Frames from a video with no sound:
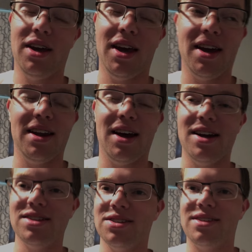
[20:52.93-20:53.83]
and I
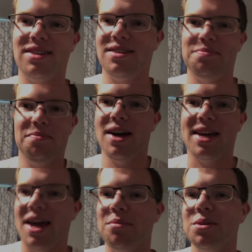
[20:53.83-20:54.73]
just I
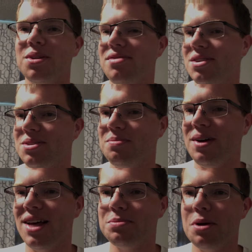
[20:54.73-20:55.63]
can't believe this is my
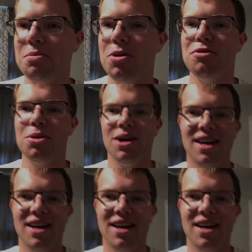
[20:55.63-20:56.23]
last parent preview.